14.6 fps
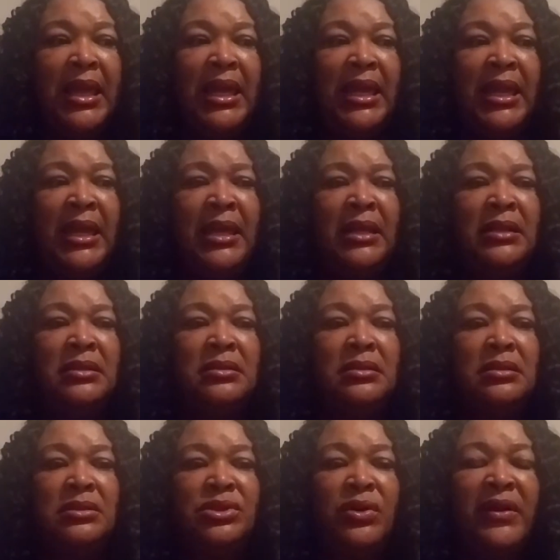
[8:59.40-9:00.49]
And
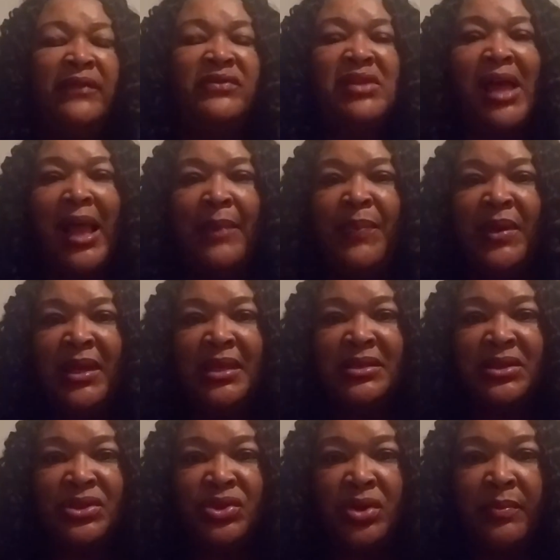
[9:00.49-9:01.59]
so if typing
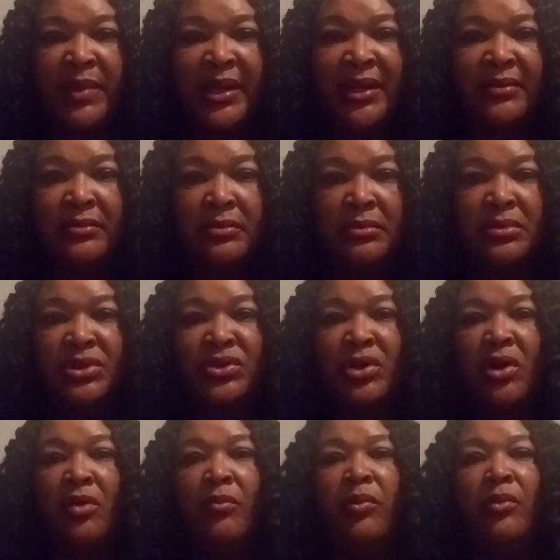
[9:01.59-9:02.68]
isn't your big
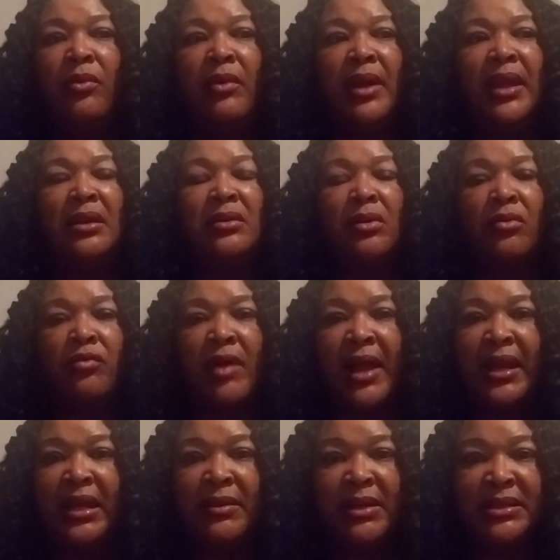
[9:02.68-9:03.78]
strong point, or
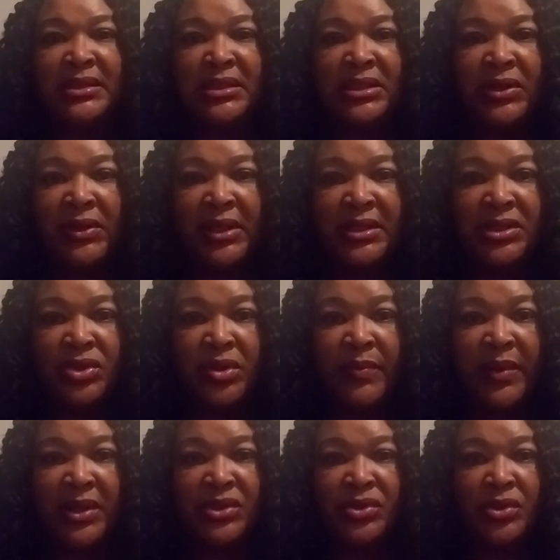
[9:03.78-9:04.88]
writing necessarily isn't your big